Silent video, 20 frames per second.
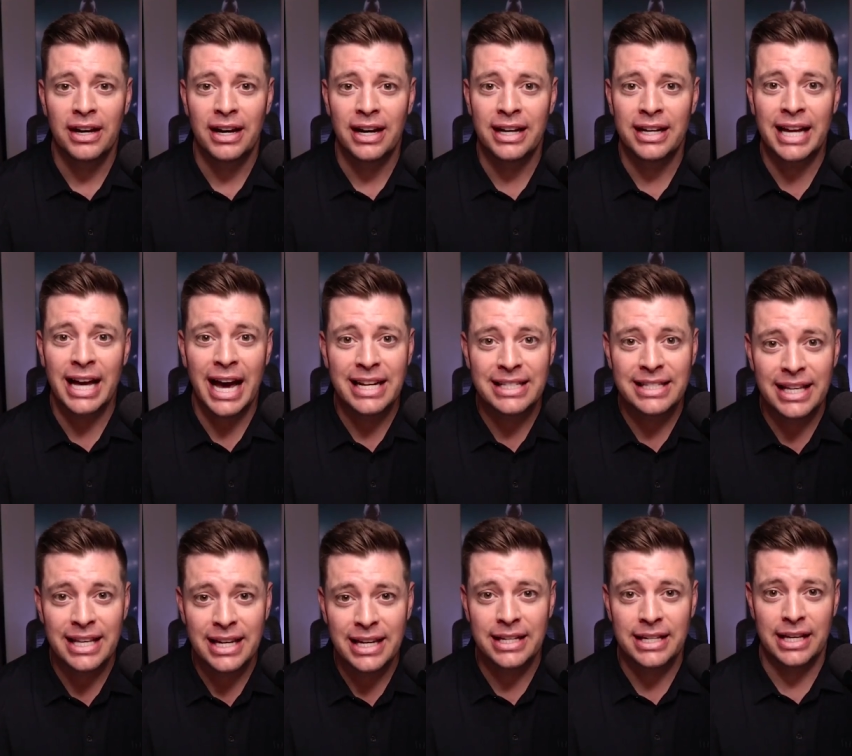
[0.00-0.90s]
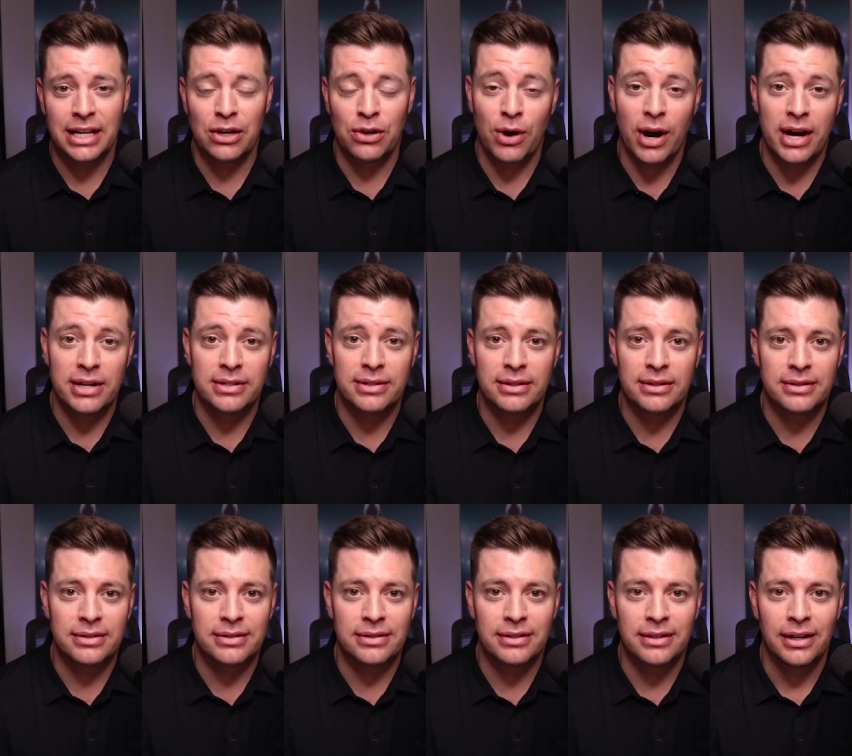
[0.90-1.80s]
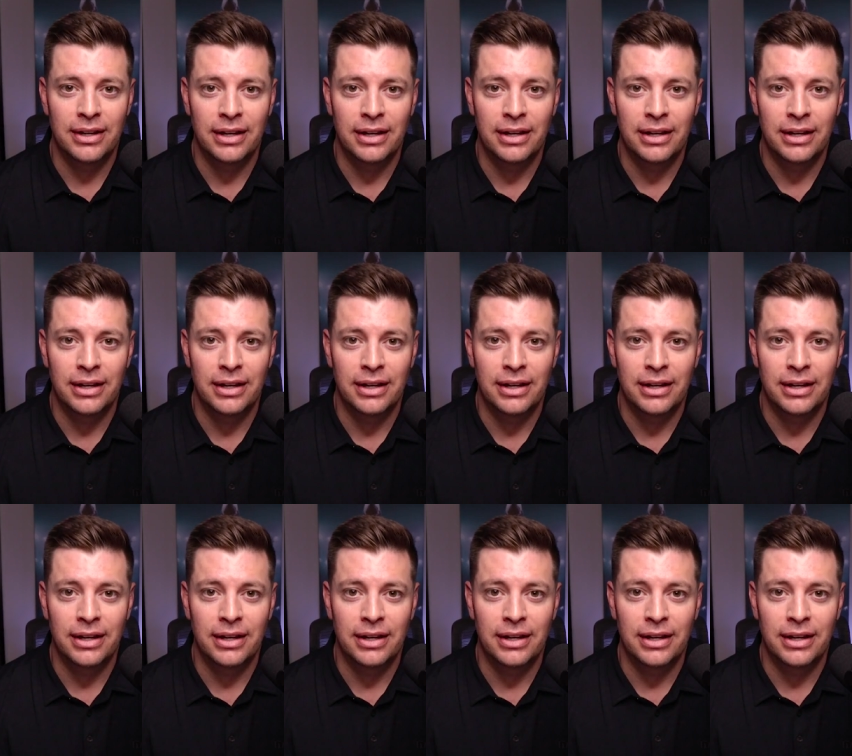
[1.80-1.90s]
an identity crisis.